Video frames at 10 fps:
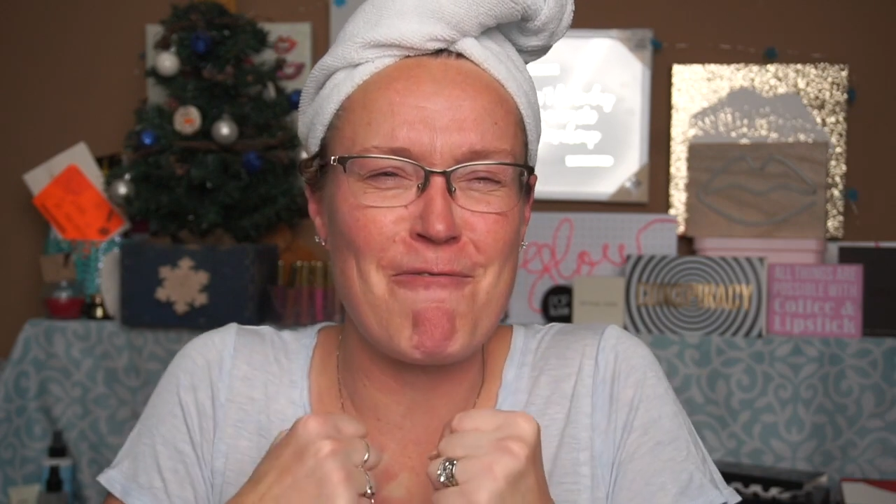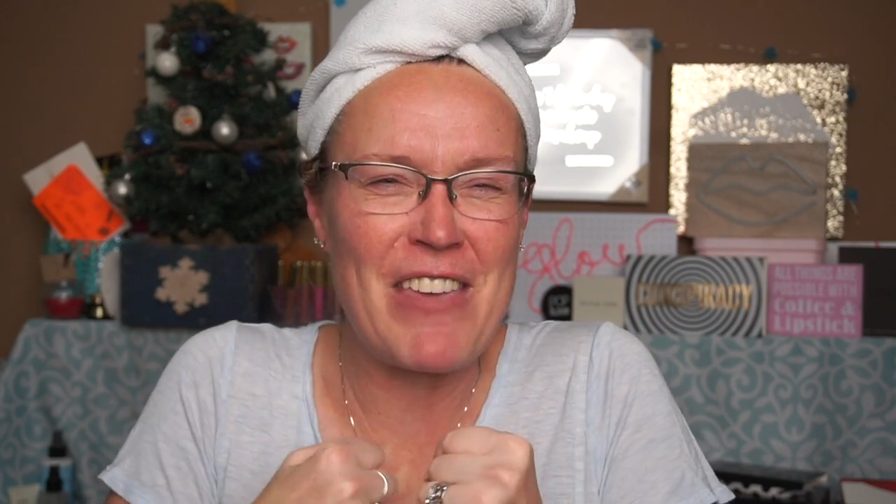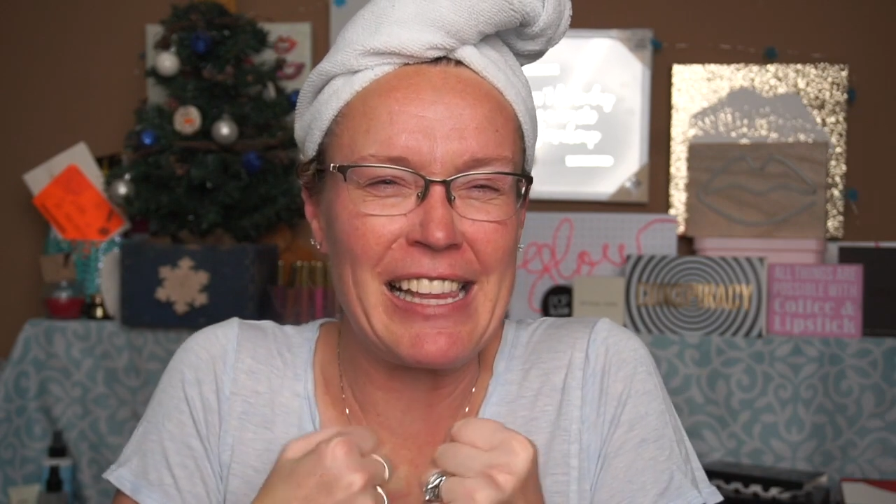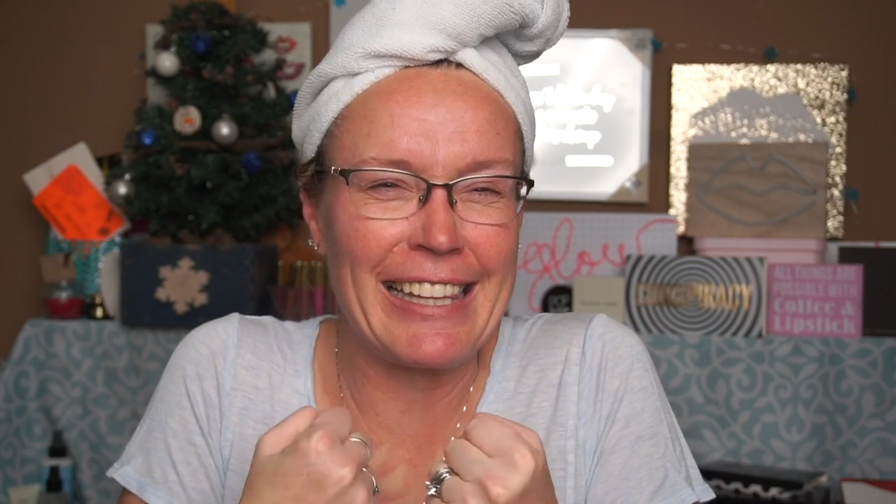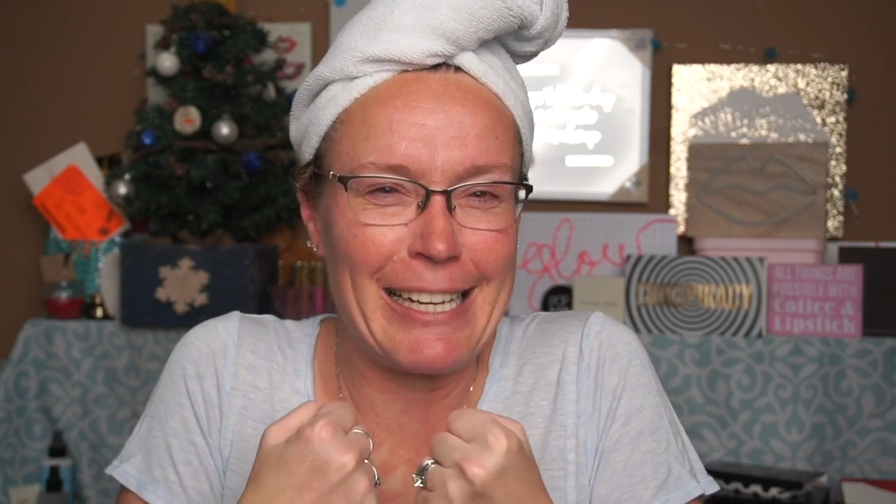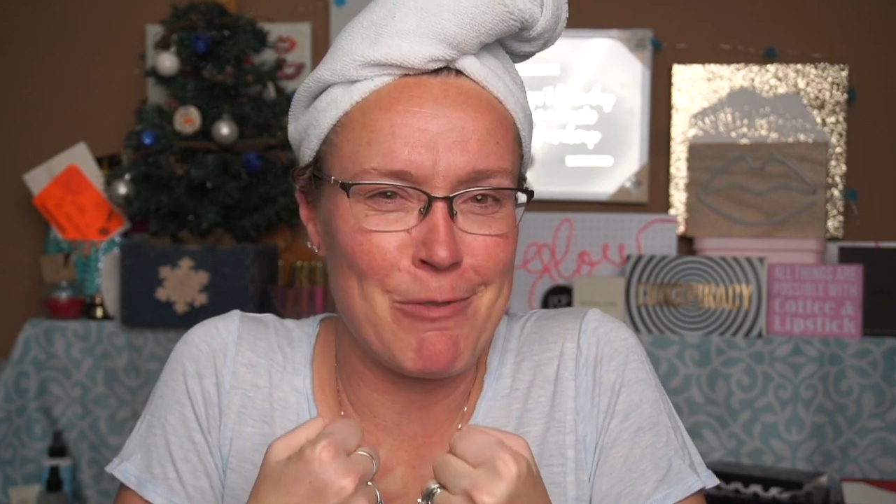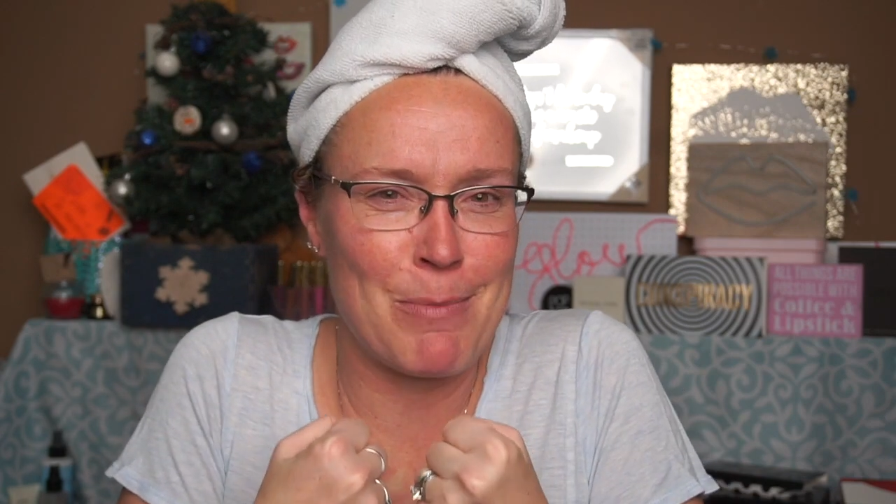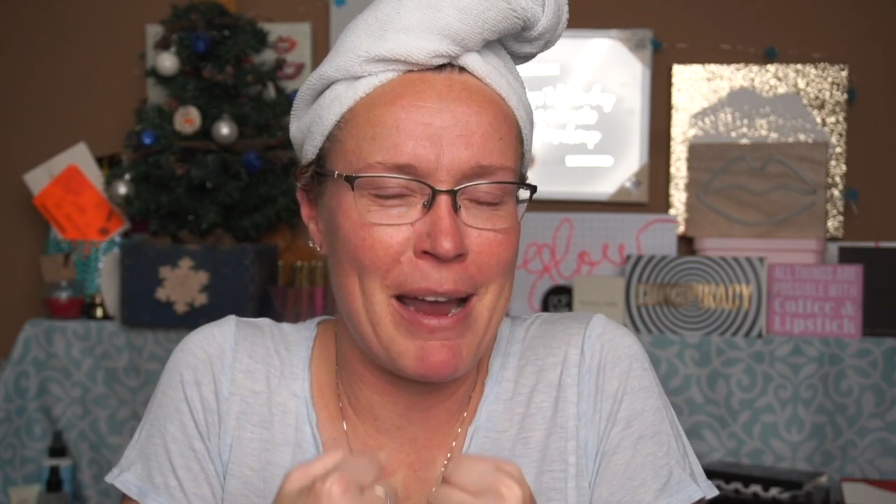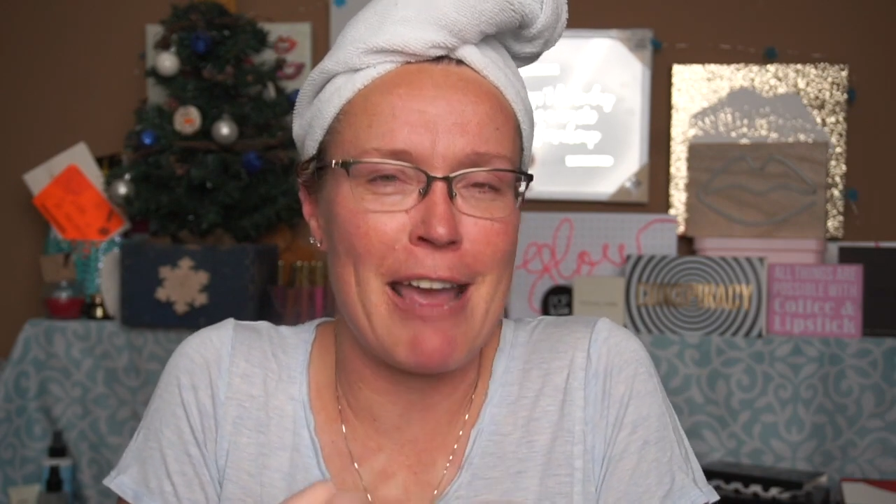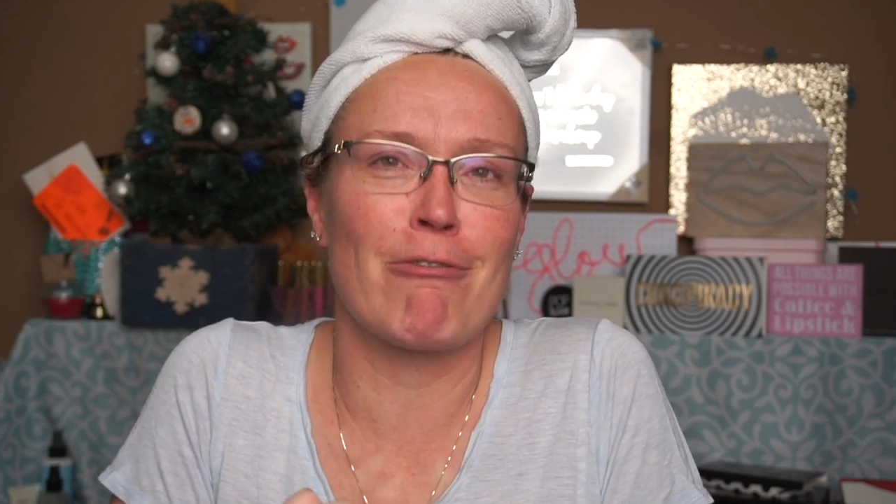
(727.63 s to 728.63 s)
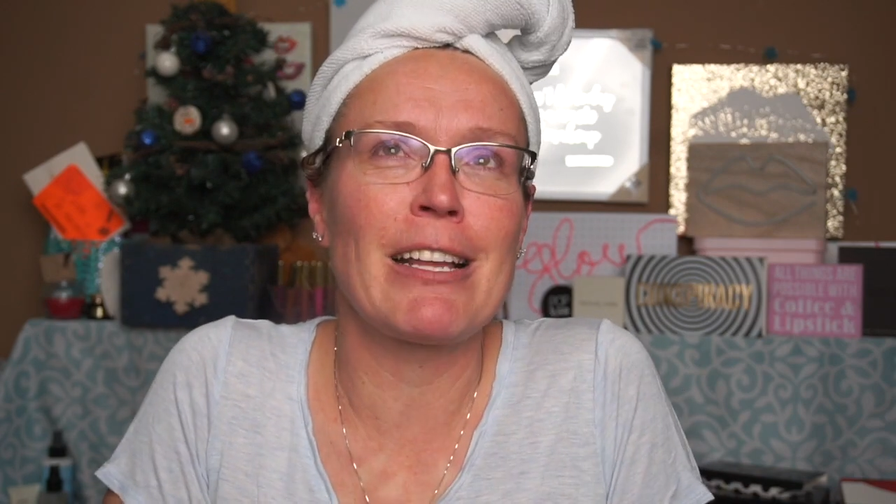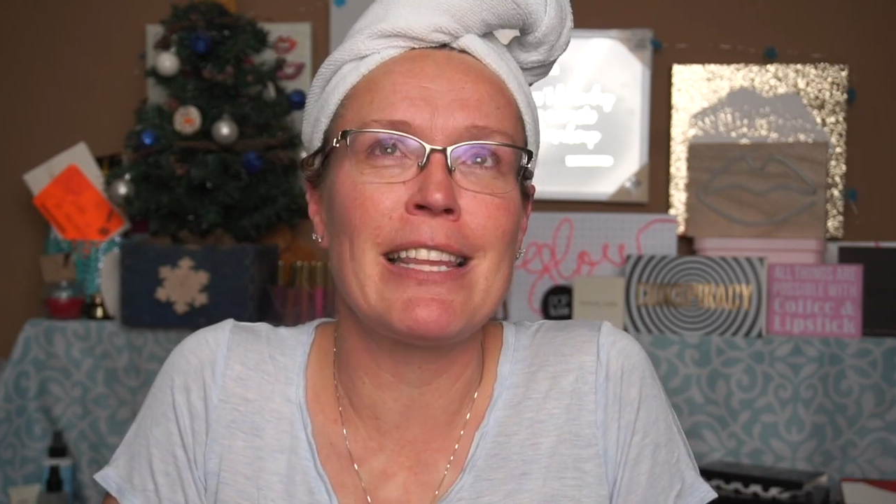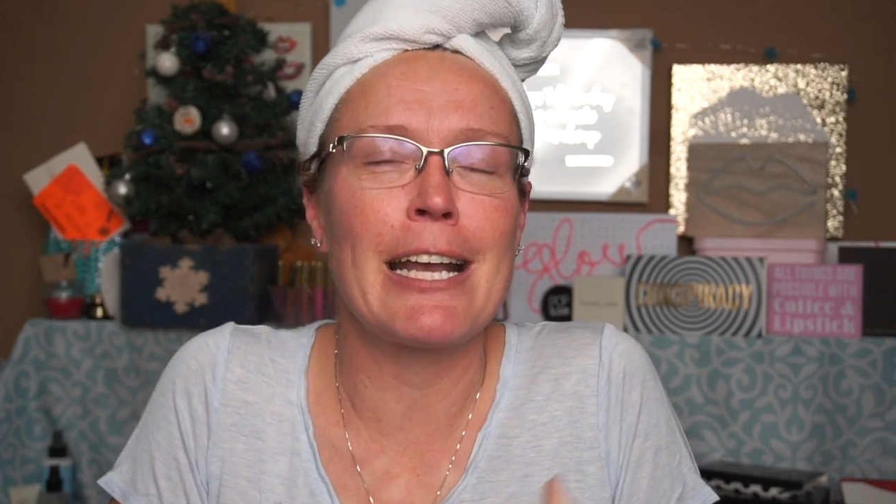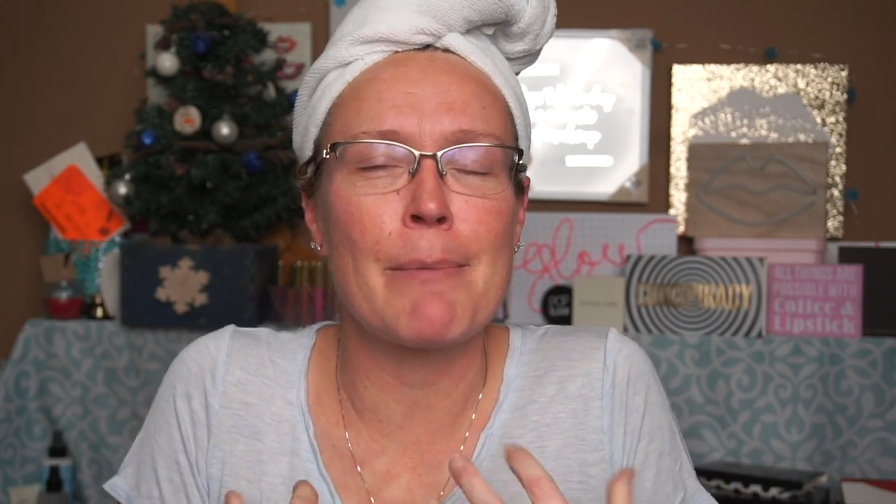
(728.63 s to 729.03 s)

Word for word: feel it with my everything.